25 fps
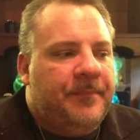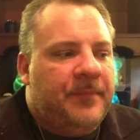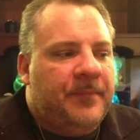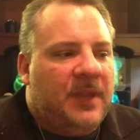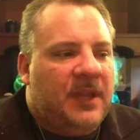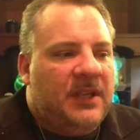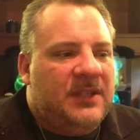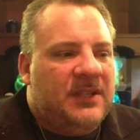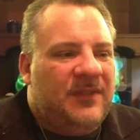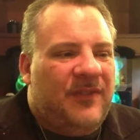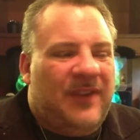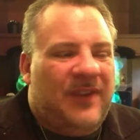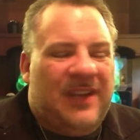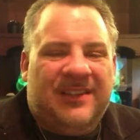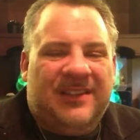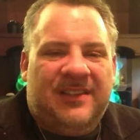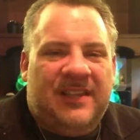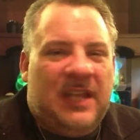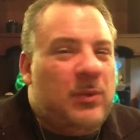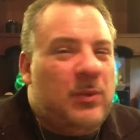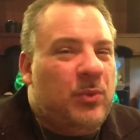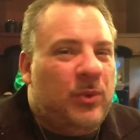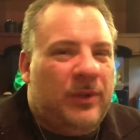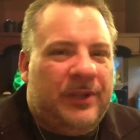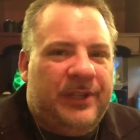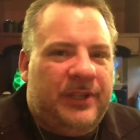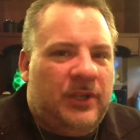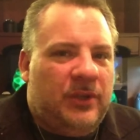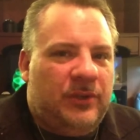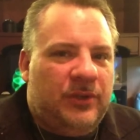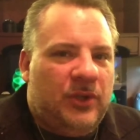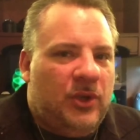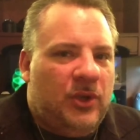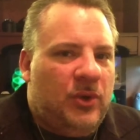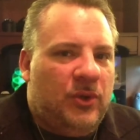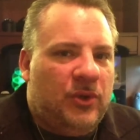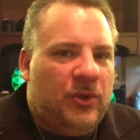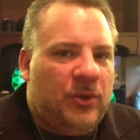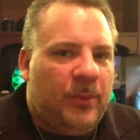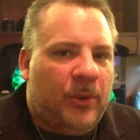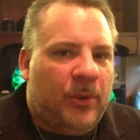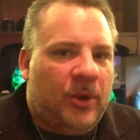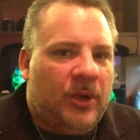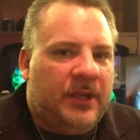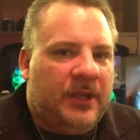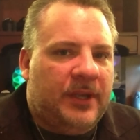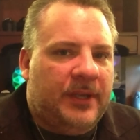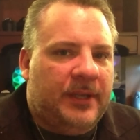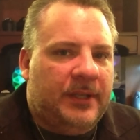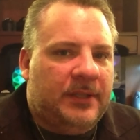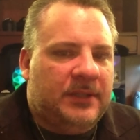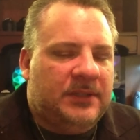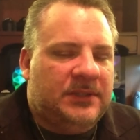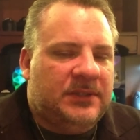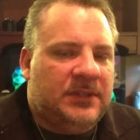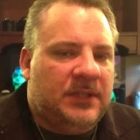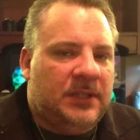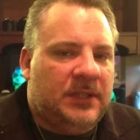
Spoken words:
is the fact that they really don't know who their market is.